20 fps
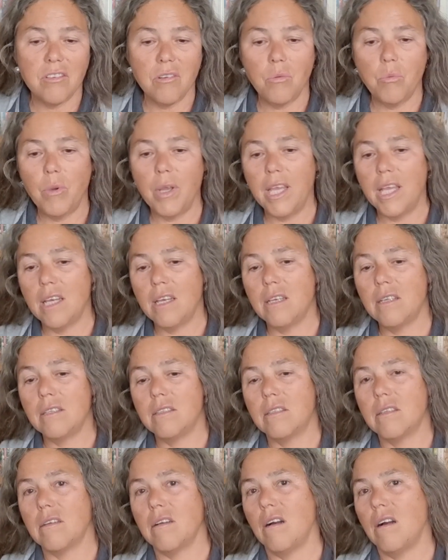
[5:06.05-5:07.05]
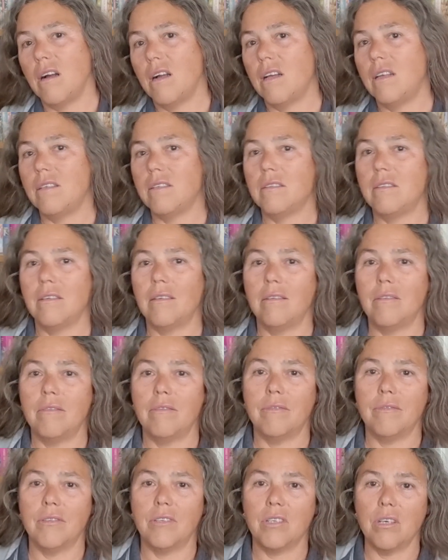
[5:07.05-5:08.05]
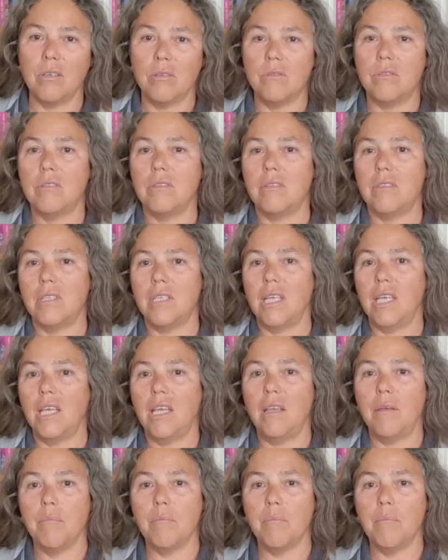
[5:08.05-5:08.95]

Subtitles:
a weird kind of ghosty,